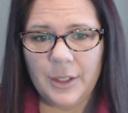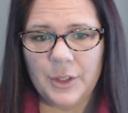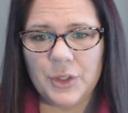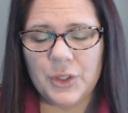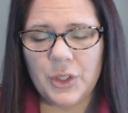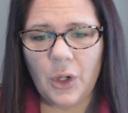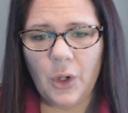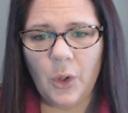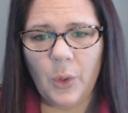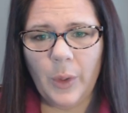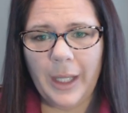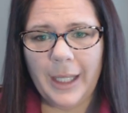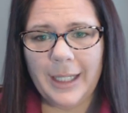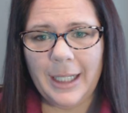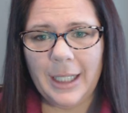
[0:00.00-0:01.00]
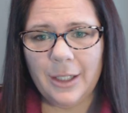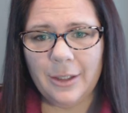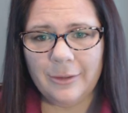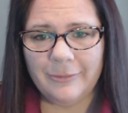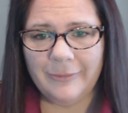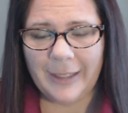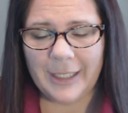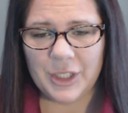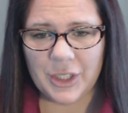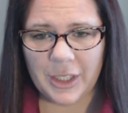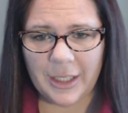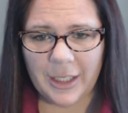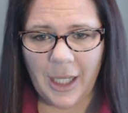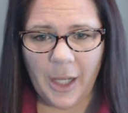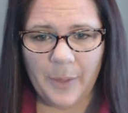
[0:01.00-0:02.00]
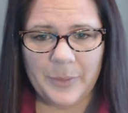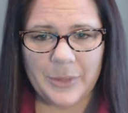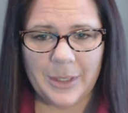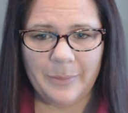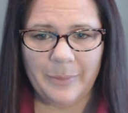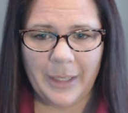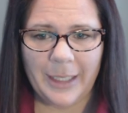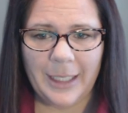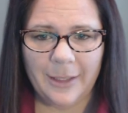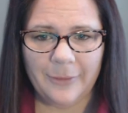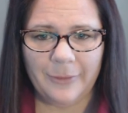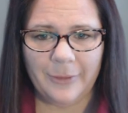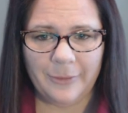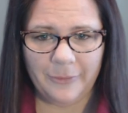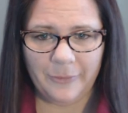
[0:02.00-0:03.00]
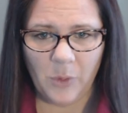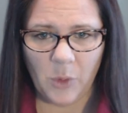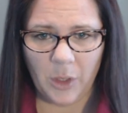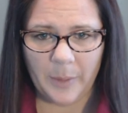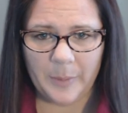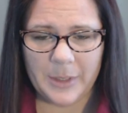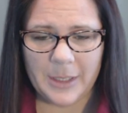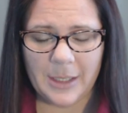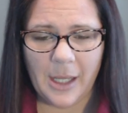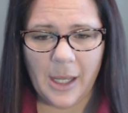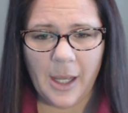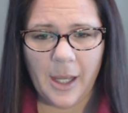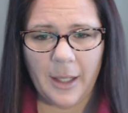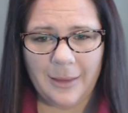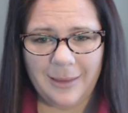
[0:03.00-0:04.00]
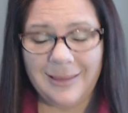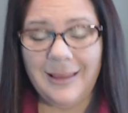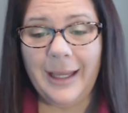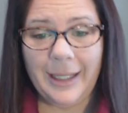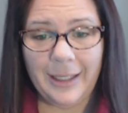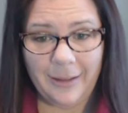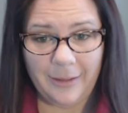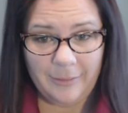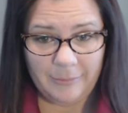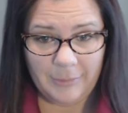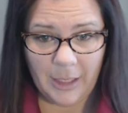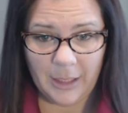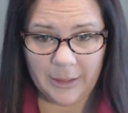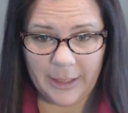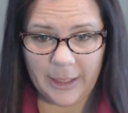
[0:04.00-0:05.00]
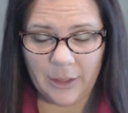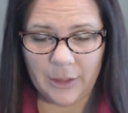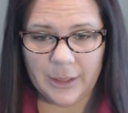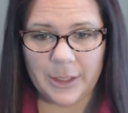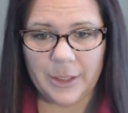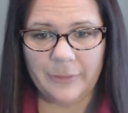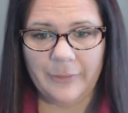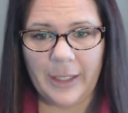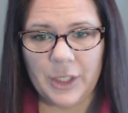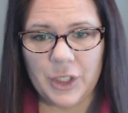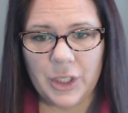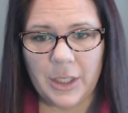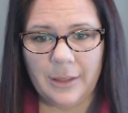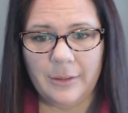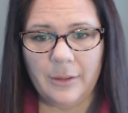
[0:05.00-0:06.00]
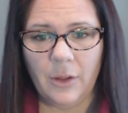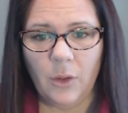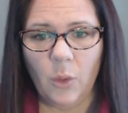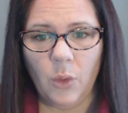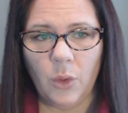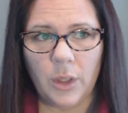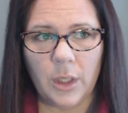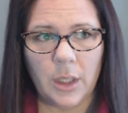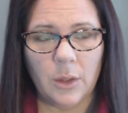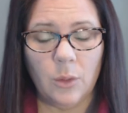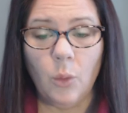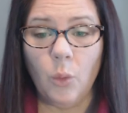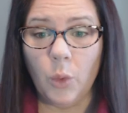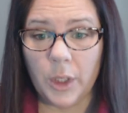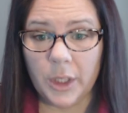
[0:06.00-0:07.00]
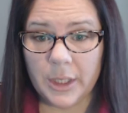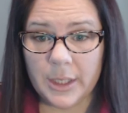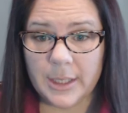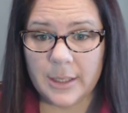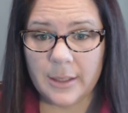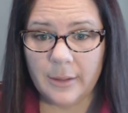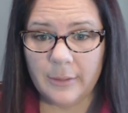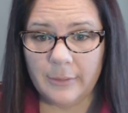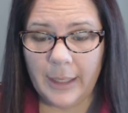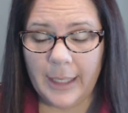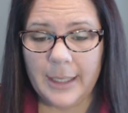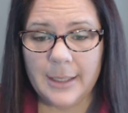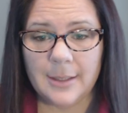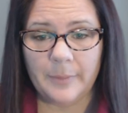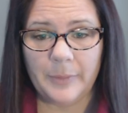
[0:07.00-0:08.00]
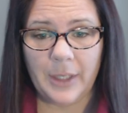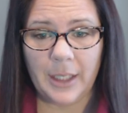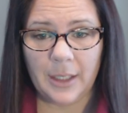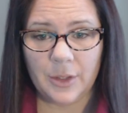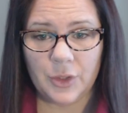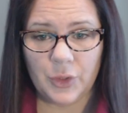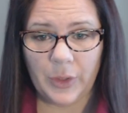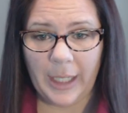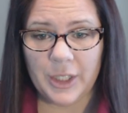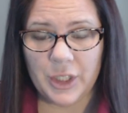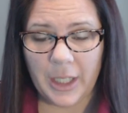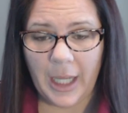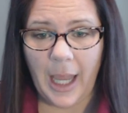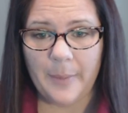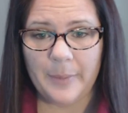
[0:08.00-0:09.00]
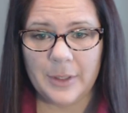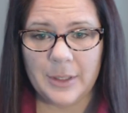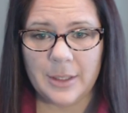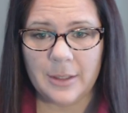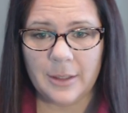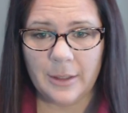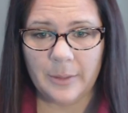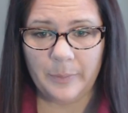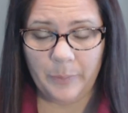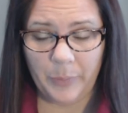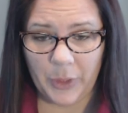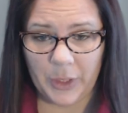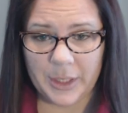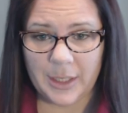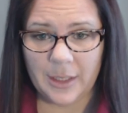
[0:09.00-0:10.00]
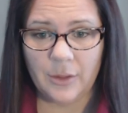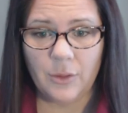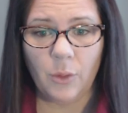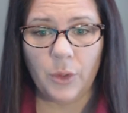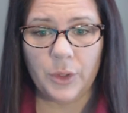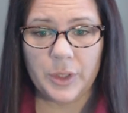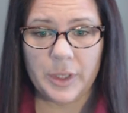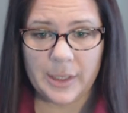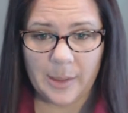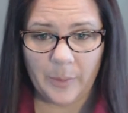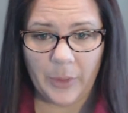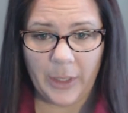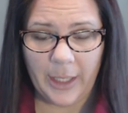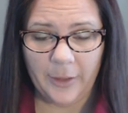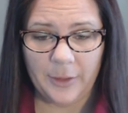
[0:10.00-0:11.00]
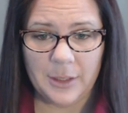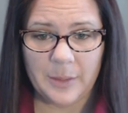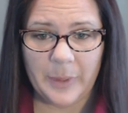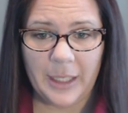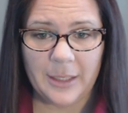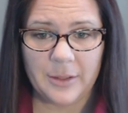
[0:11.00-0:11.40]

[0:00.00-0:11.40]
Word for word: So an intervention comes in many different forms, like a legal intervention or worse, right? Something tragic happens to the person or to somebody else